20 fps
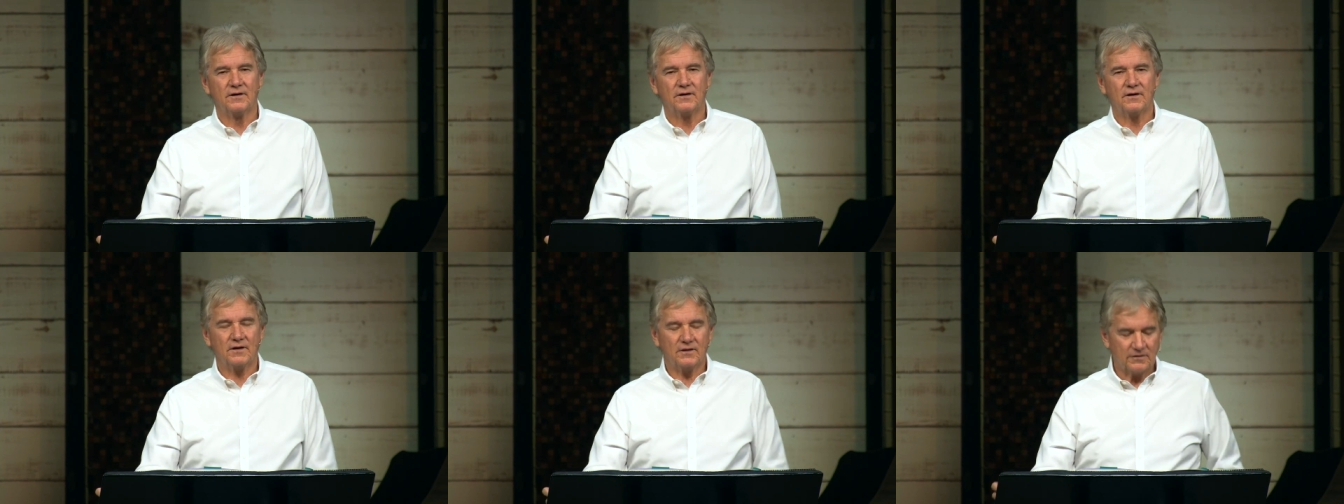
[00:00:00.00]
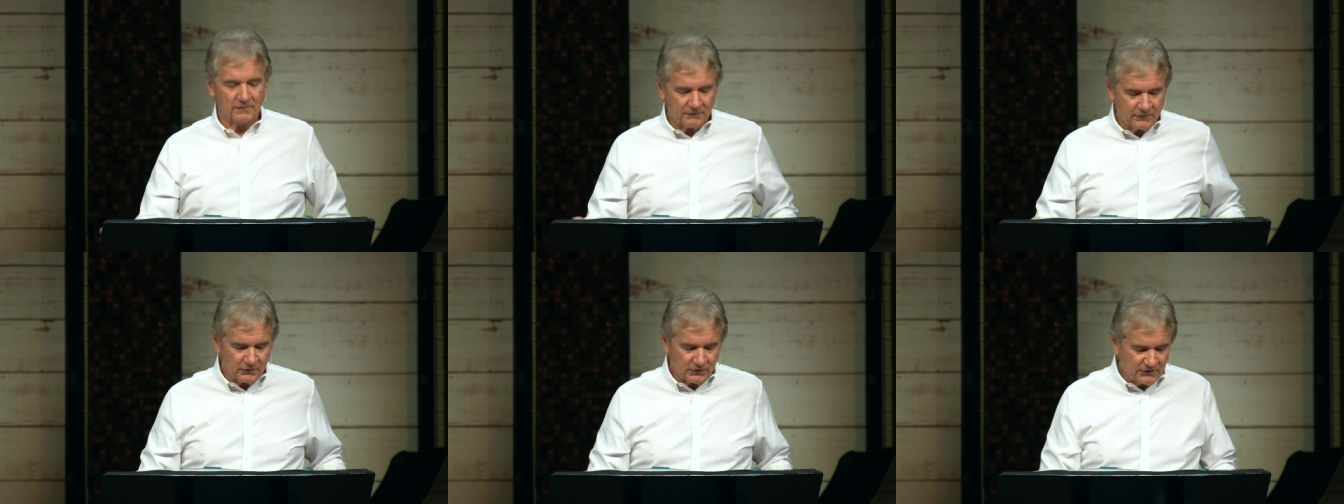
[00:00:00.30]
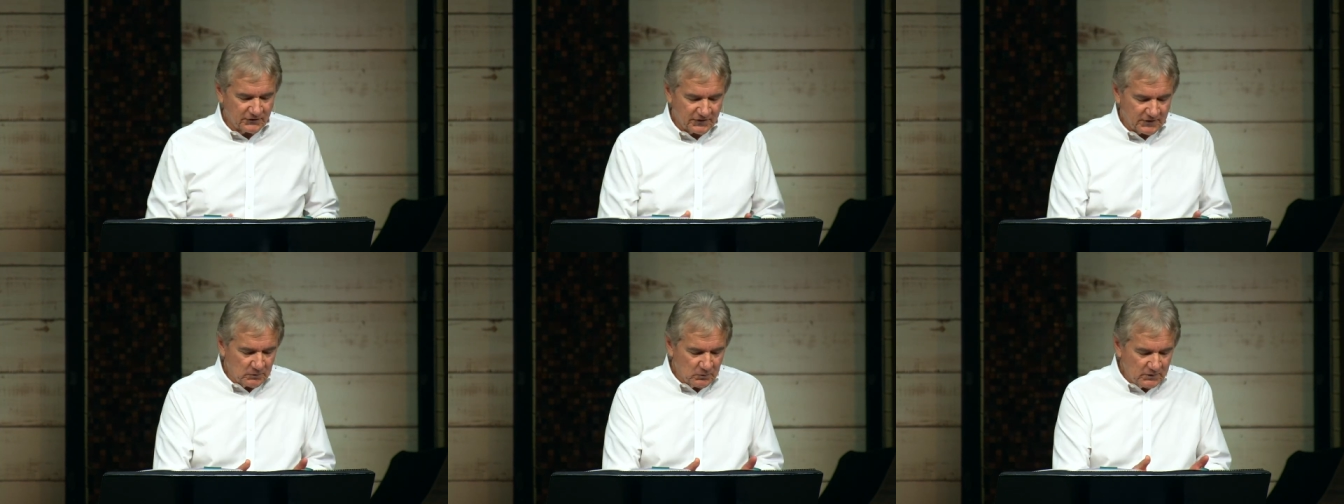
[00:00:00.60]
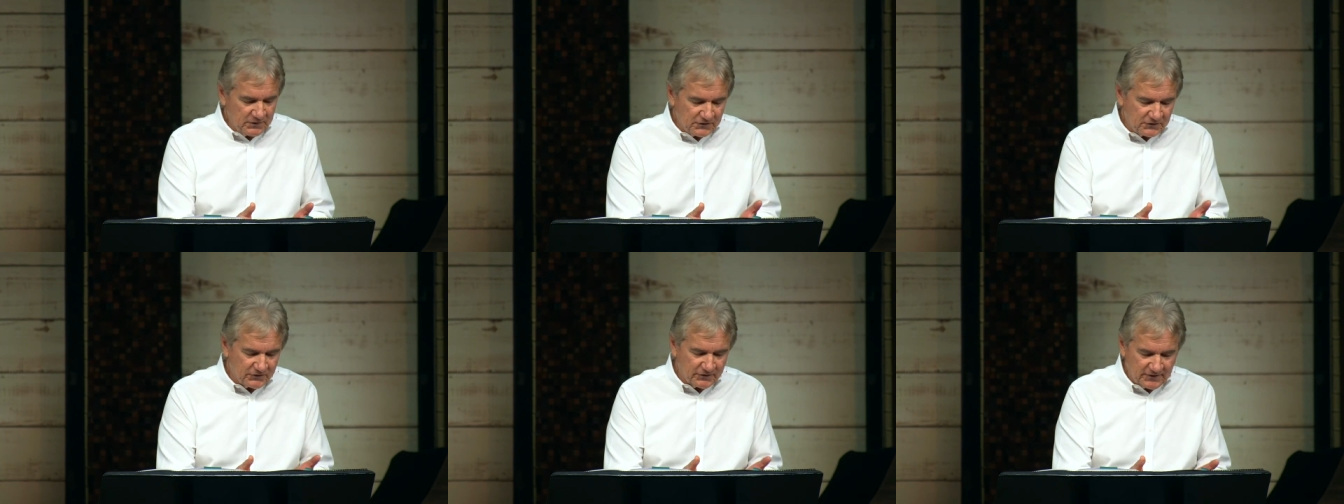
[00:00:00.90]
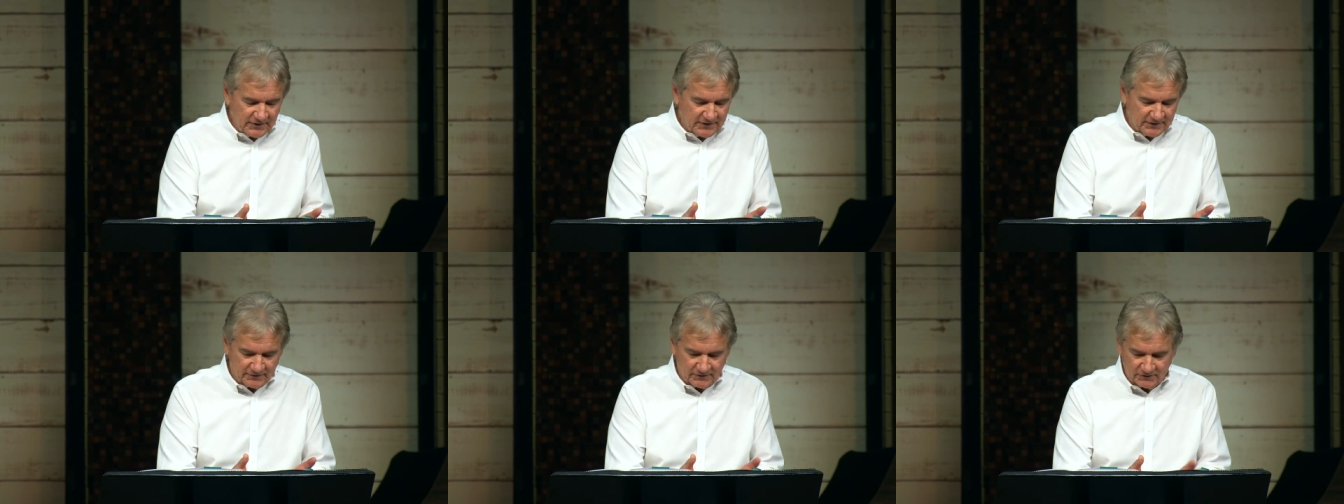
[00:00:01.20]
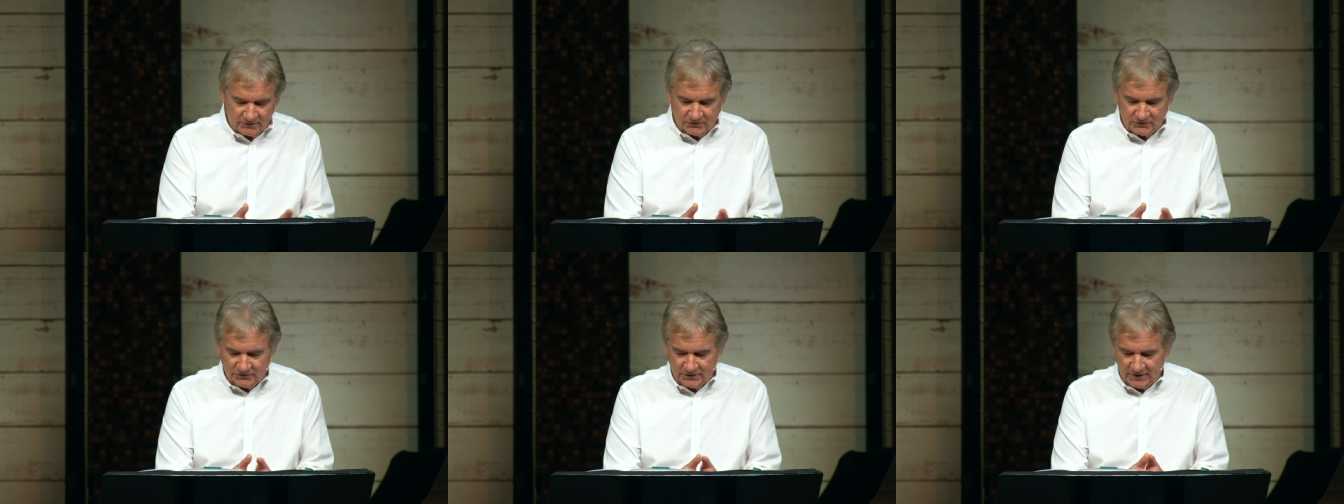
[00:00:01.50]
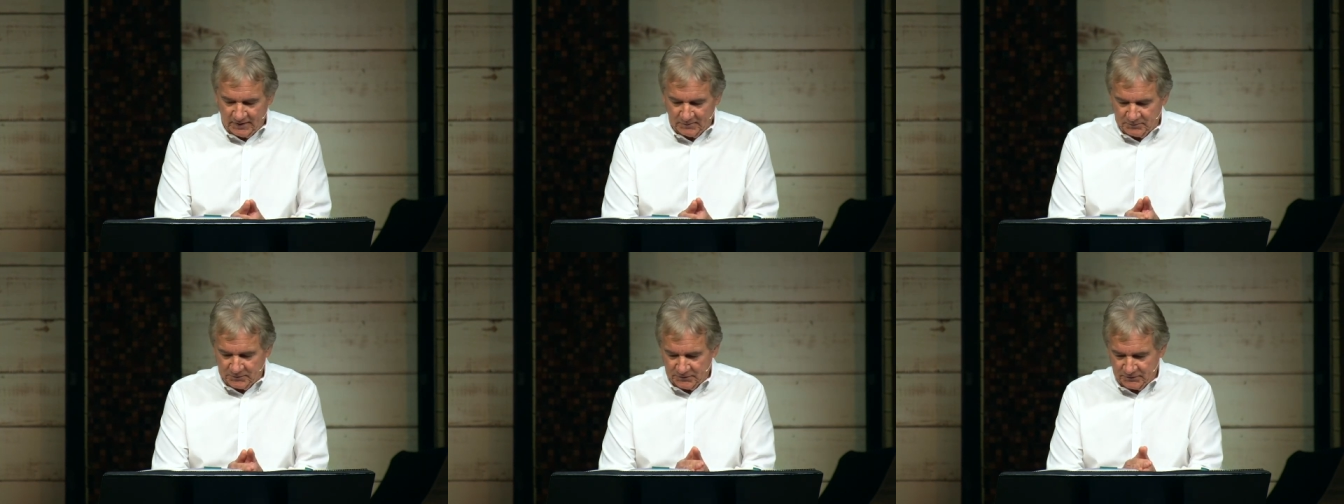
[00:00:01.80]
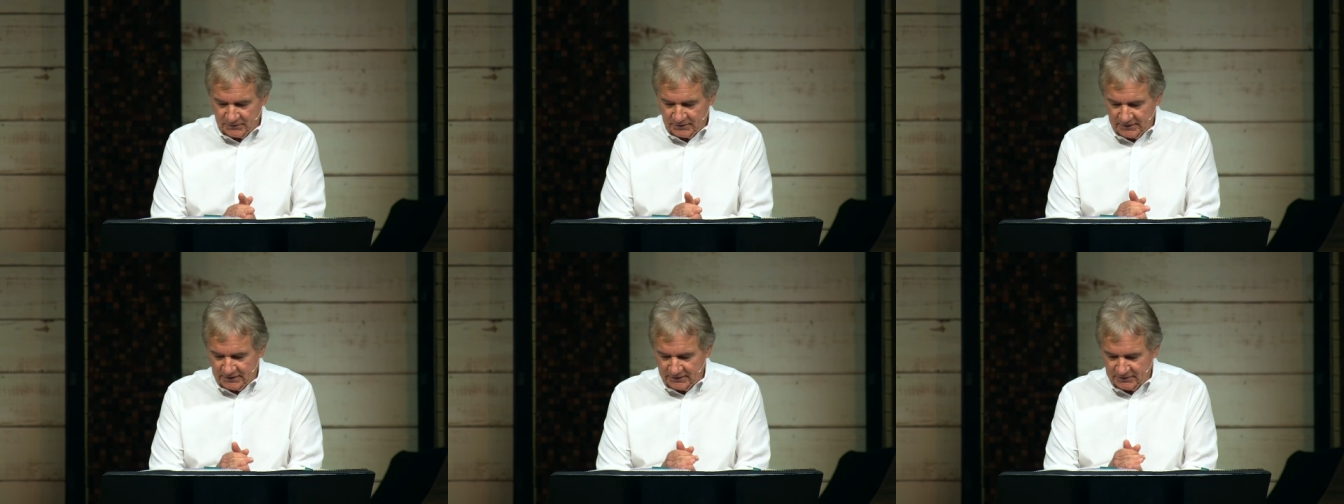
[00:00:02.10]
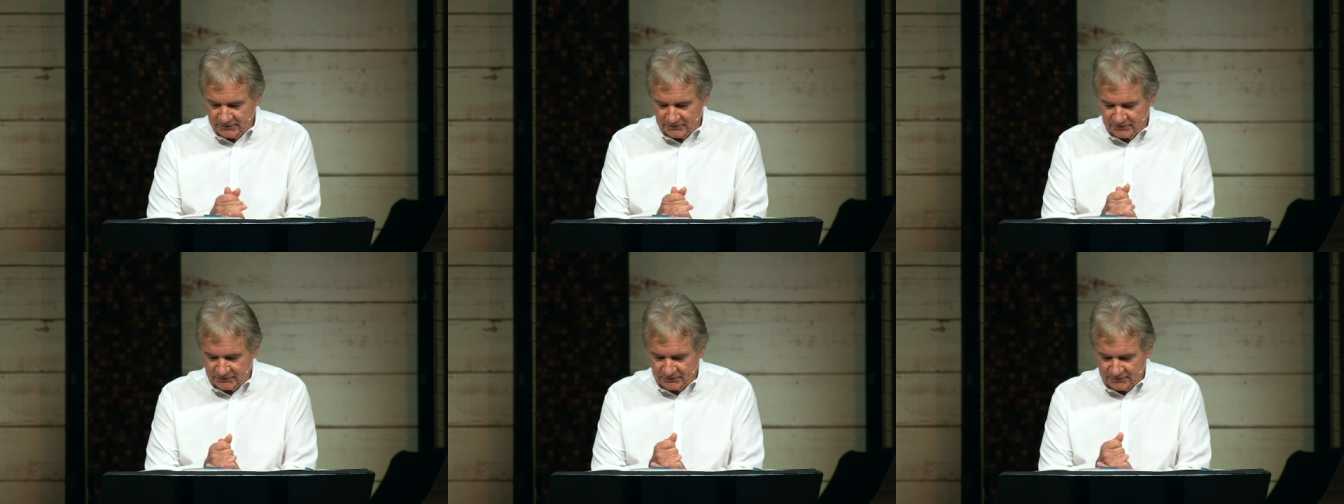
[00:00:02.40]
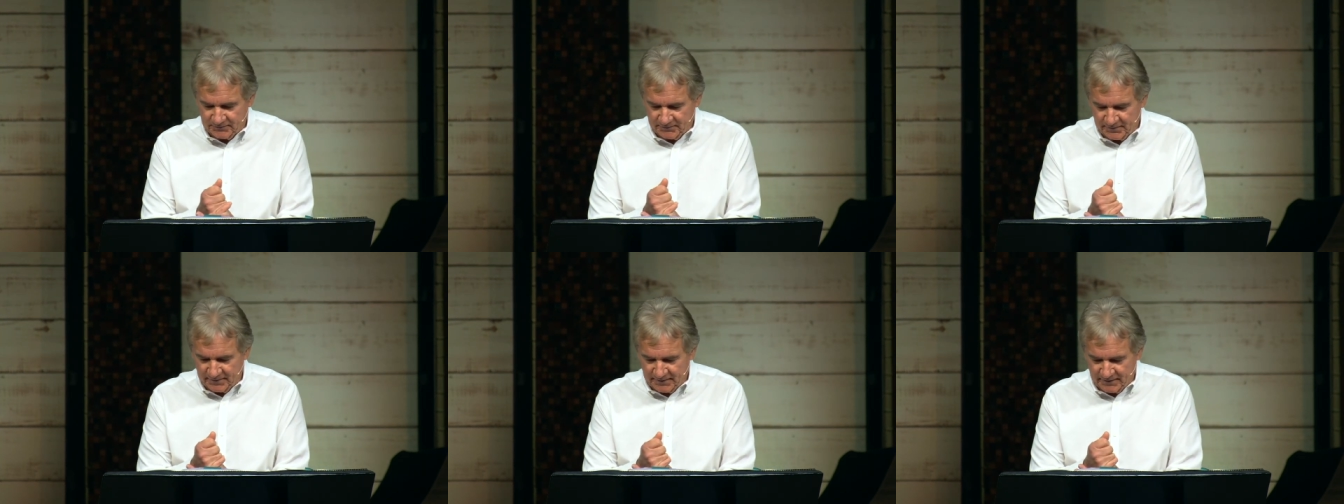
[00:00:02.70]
The first thing we see in this chapter is